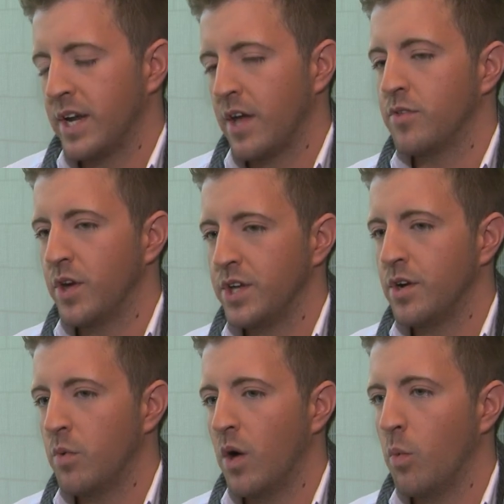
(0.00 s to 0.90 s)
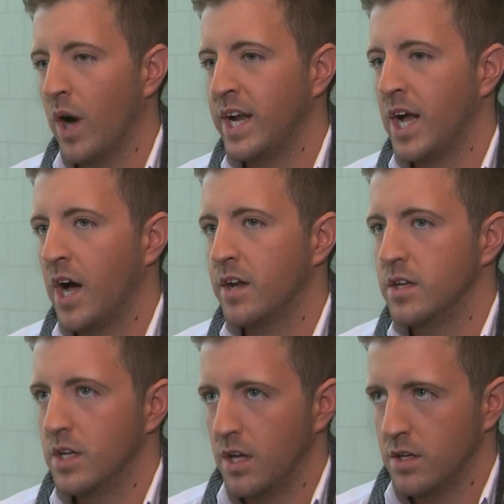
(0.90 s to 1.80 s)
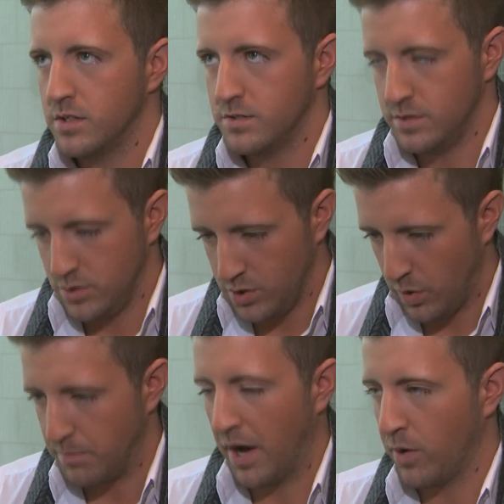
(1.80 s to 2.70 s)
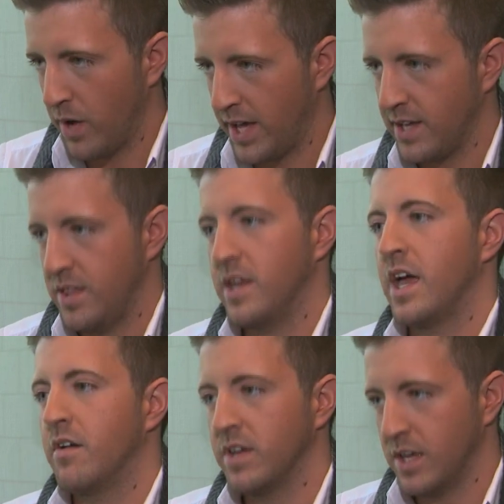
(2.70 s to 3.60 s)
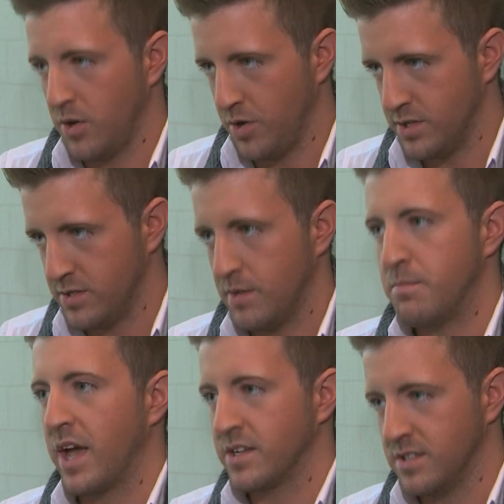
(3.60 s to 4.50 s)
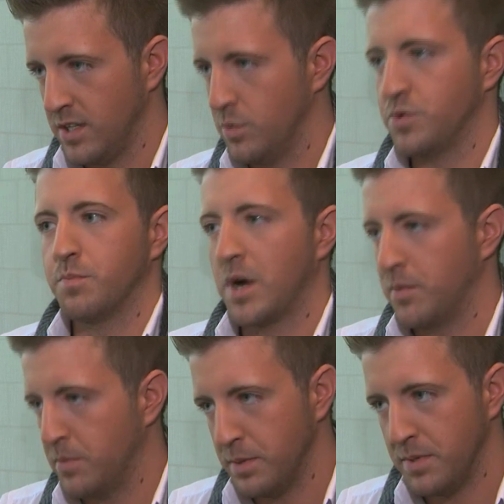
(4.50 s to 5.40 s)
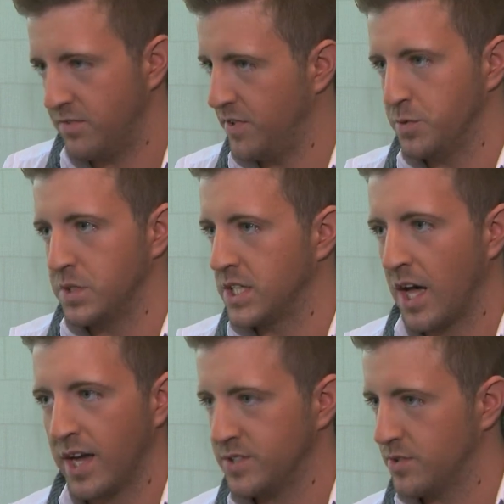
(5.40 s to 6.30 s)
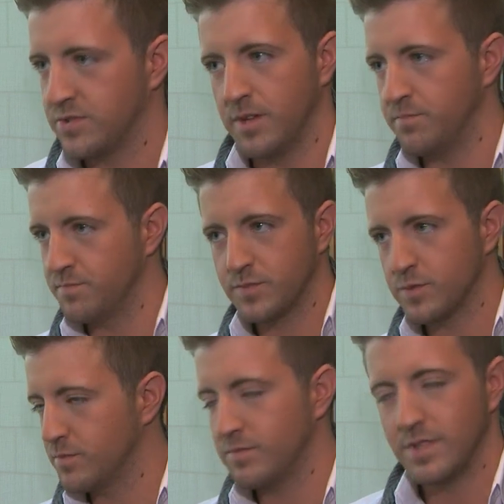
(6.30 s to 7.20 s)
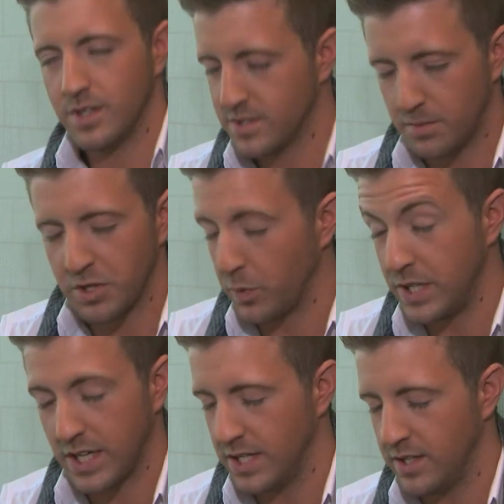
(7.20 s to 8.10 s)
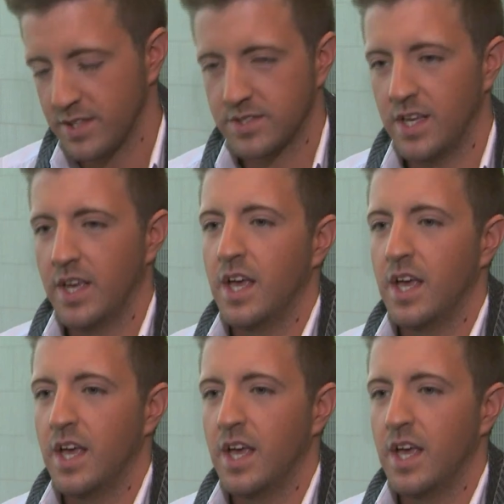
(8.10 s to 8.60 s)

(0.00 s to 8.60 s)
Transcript: And I thought, you know what? Why not do it my way than having it heard in some magazine, which will probably be filled with lies or some something ridiculous,